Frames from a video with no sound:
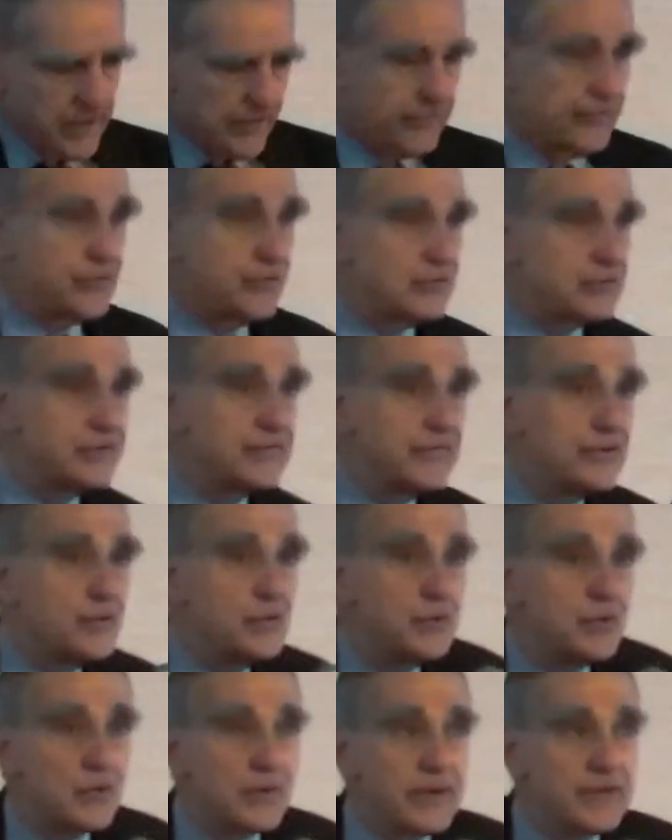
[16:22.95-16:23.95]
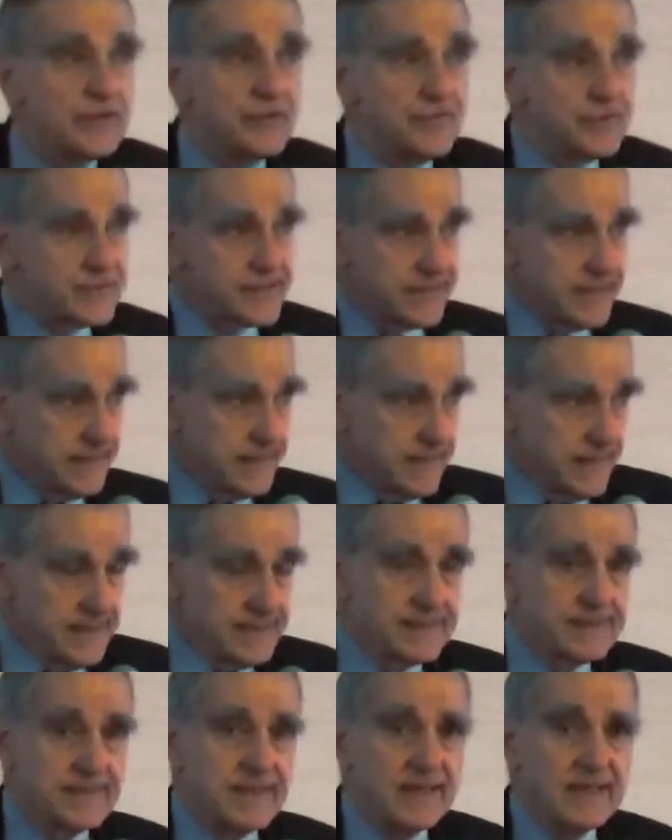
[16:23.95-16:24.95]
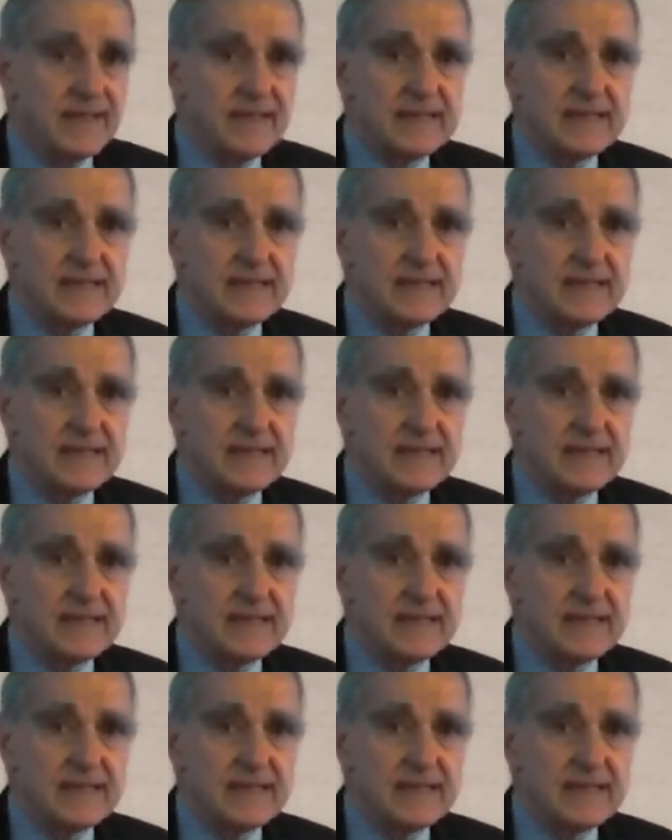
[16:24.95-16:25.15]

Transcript: For those of you who are interested in this,